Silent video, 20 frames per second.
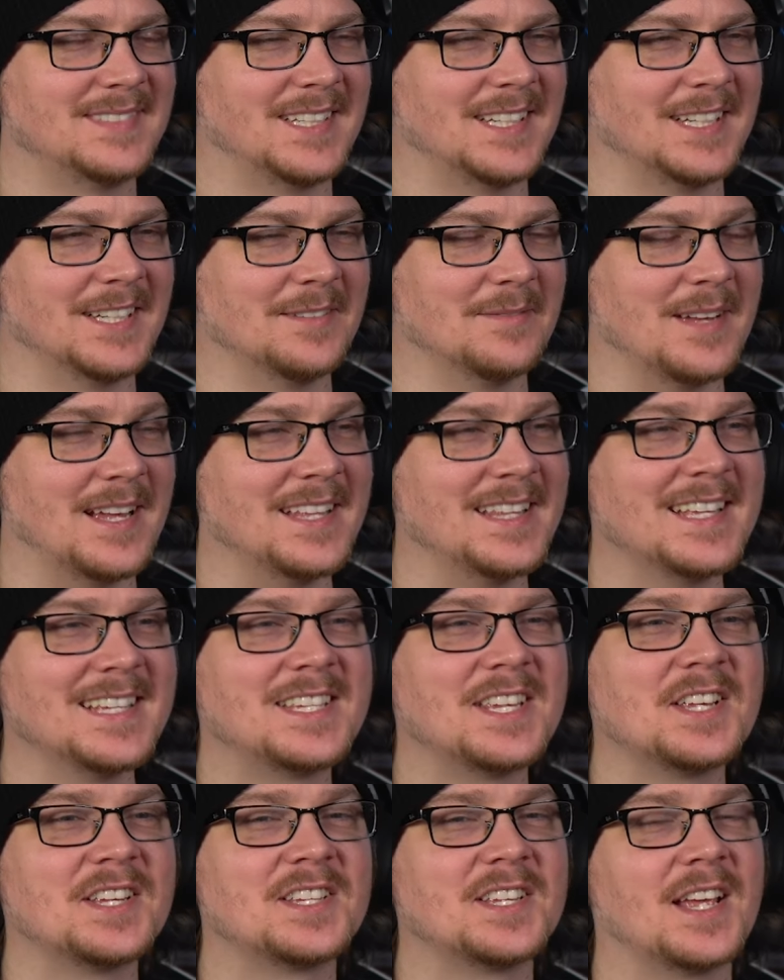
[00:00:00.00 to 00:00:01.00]
Damn. And
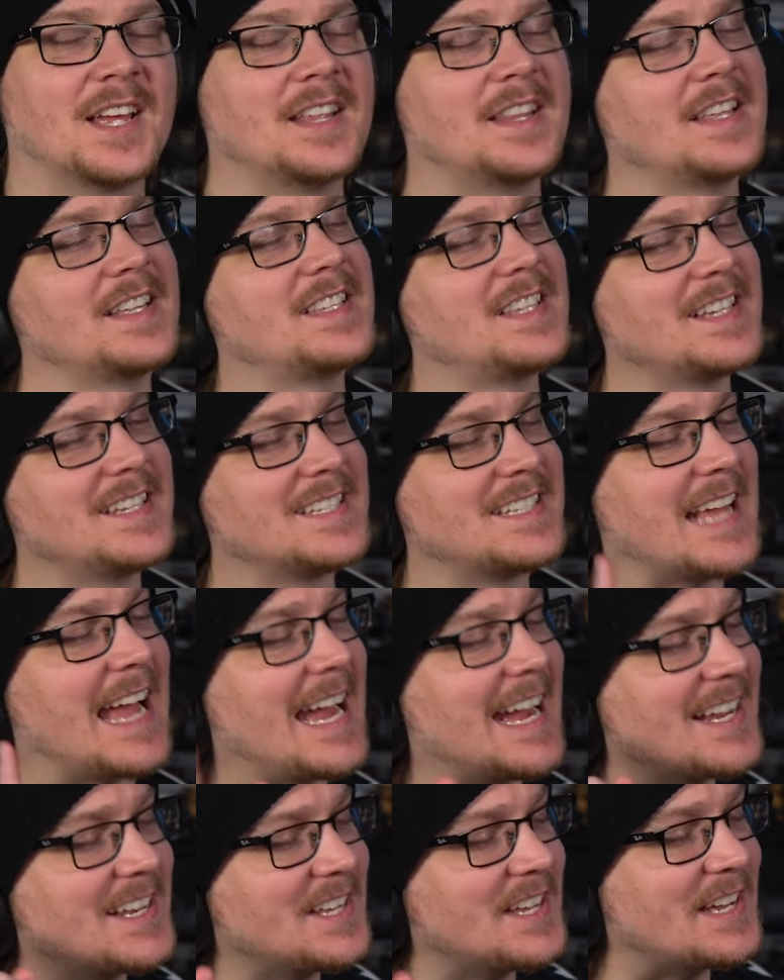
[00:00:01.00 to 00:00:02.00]
this is this
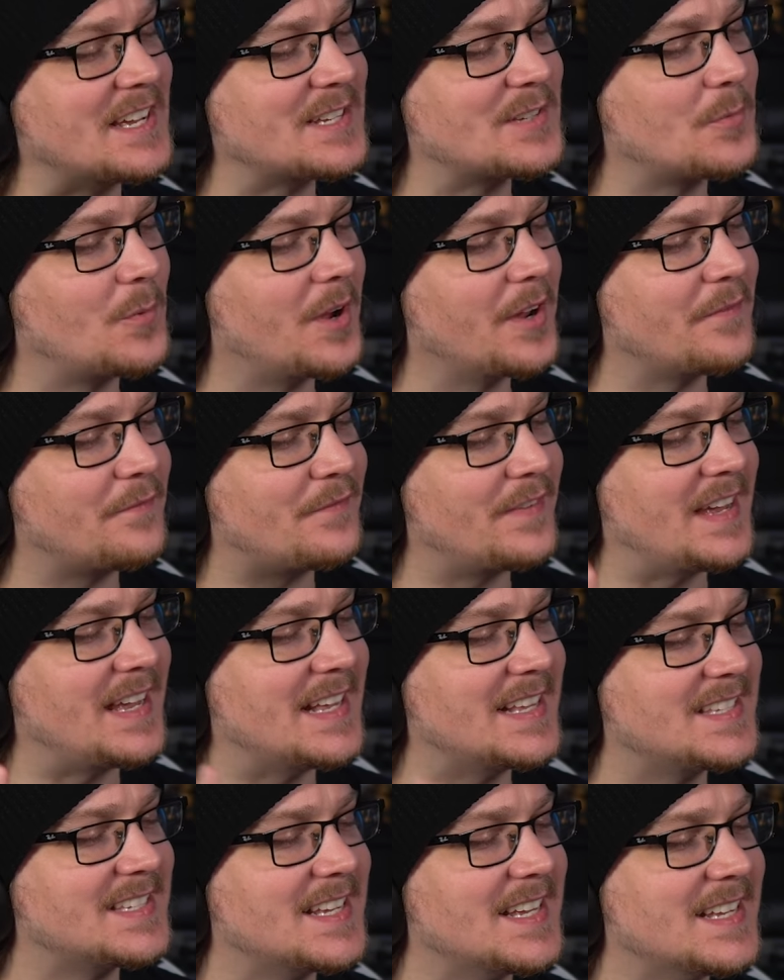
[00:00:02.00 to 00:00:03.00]
exactly is what
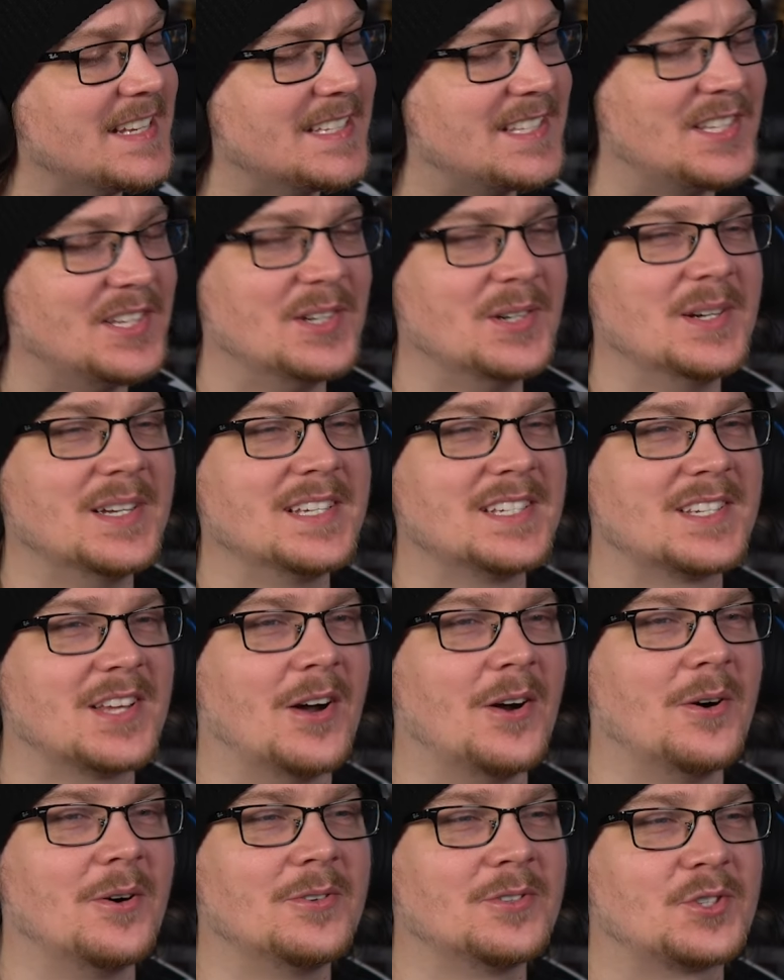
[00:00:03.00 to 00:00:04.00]
feeds into his
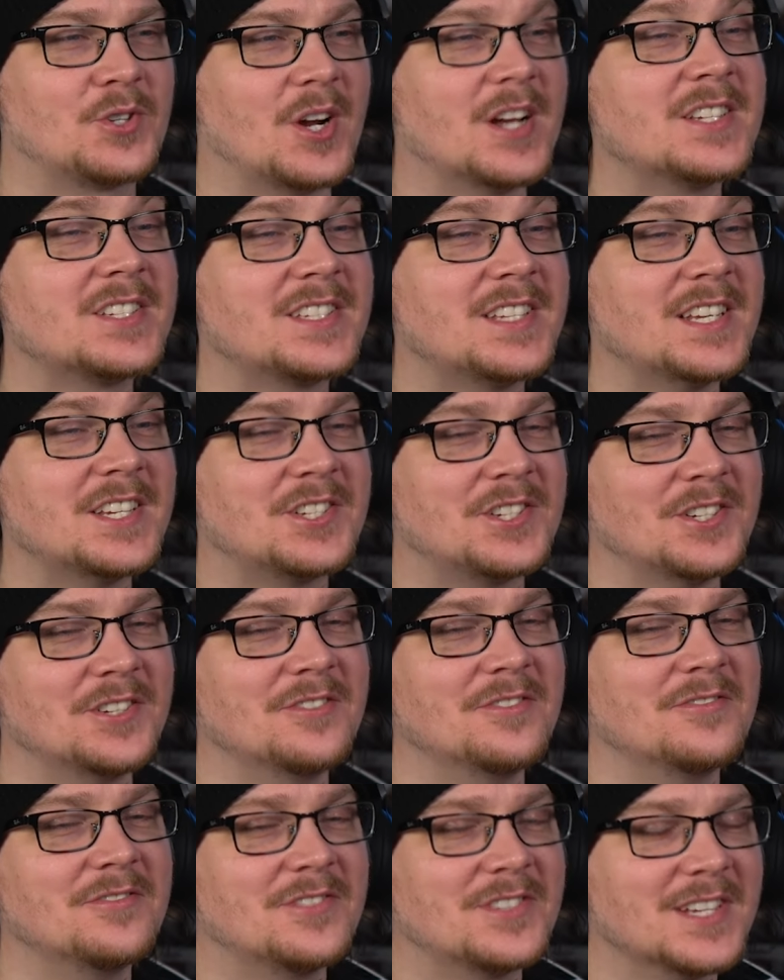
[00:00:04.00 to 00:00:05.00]
whole trust
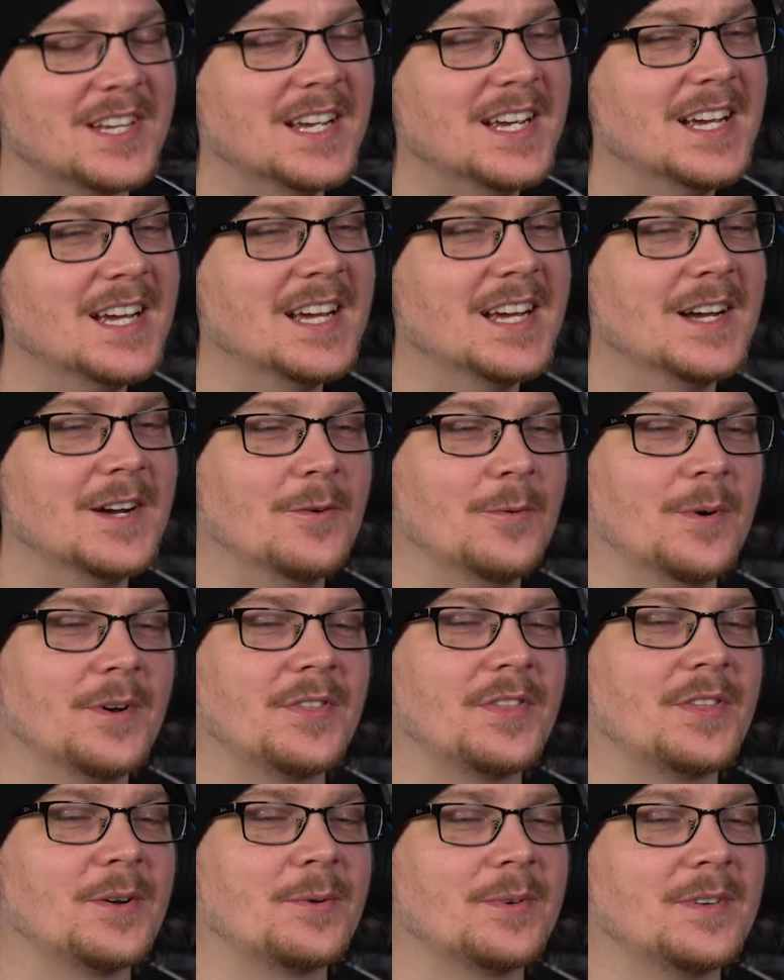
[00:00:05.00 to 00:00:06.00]
issues with their